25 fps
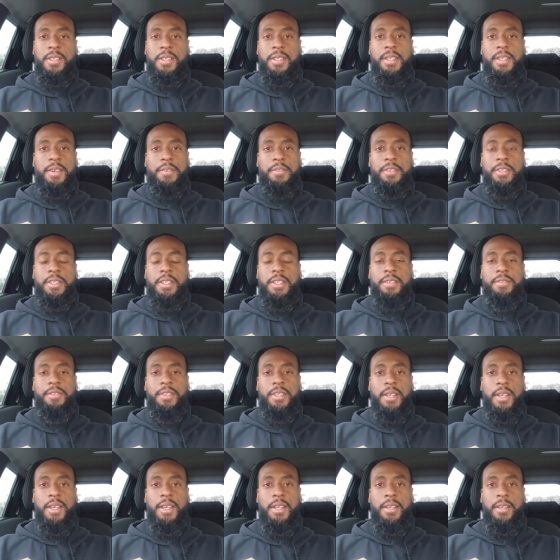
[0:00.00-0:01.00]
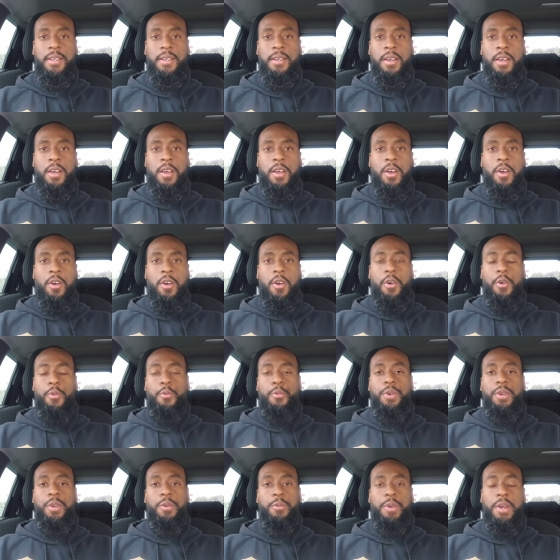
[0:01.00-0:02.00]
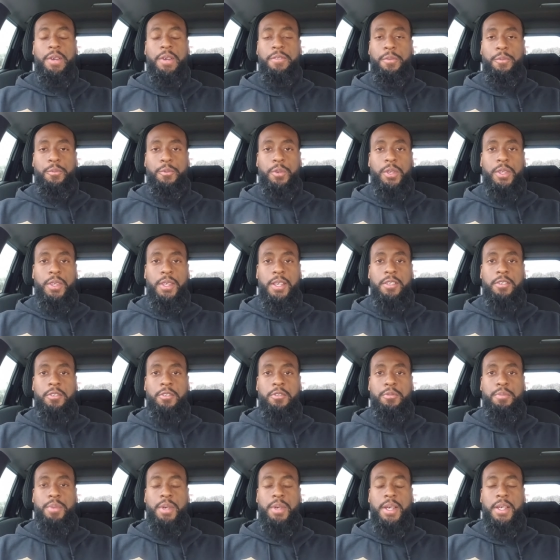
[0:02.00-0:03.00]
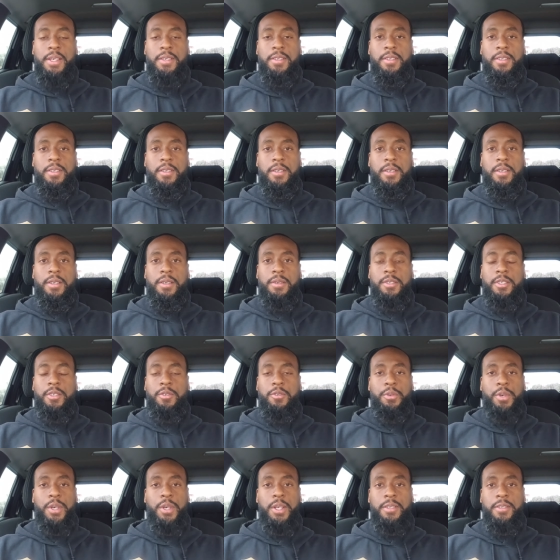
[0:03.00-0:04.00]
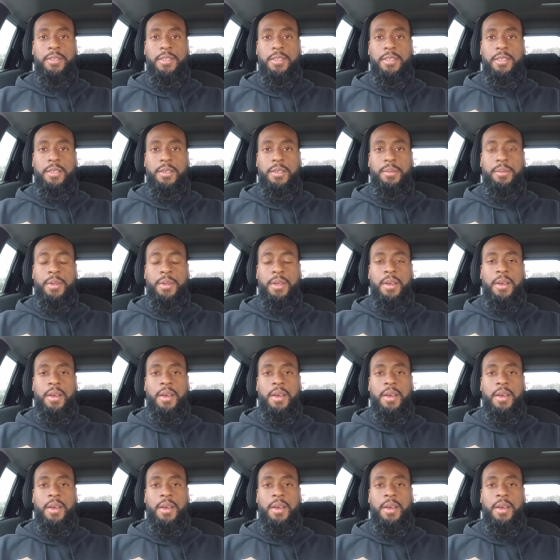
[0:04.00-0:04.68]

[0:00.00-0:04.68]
They never deviated or went away from what they do best. Uh, so credit to them.